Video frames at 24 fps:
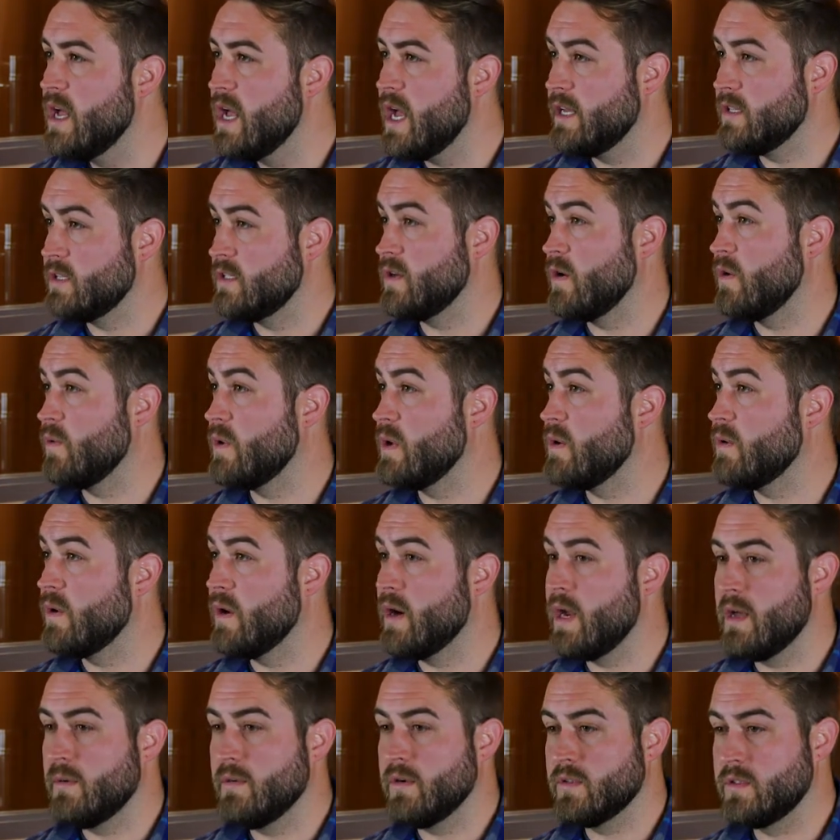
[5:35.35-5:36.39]
And so we were
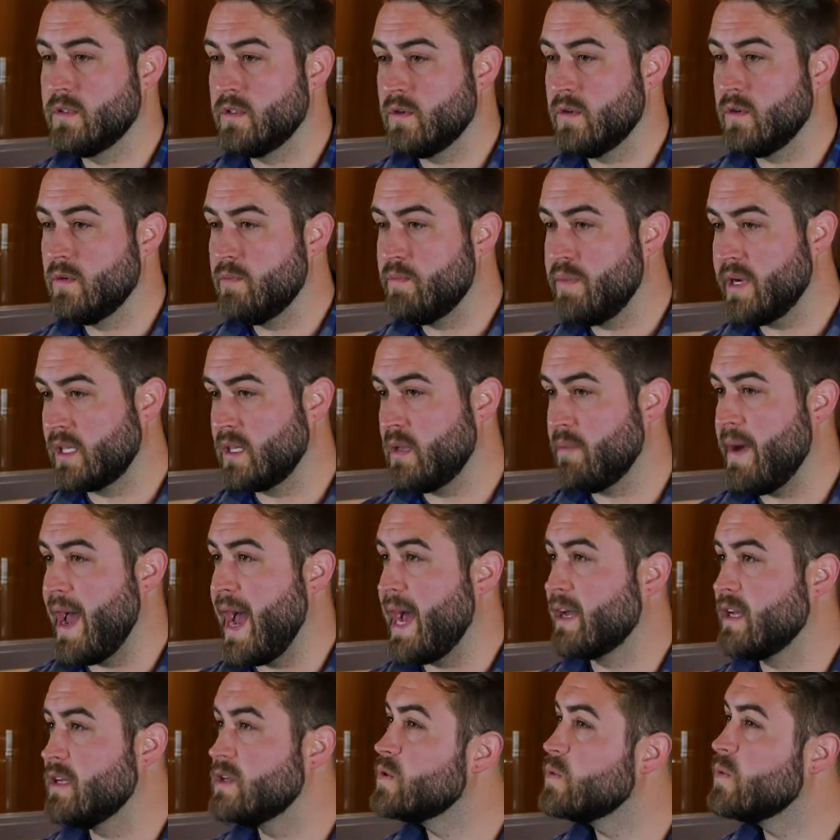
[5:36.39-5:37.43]
able to pick the
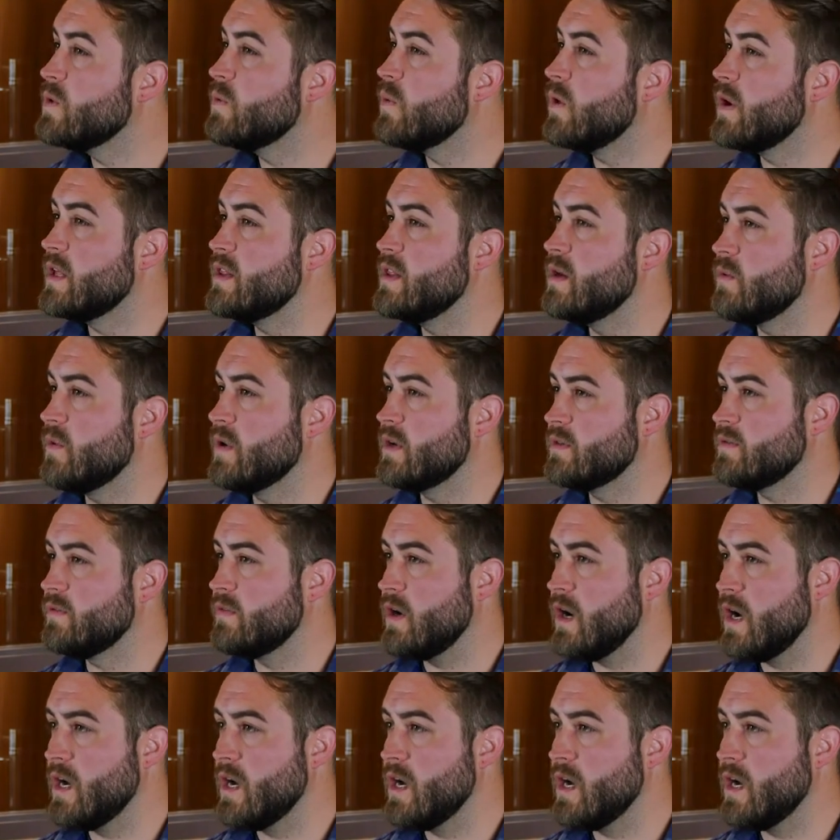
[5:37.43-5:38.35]
package we wanted that worked for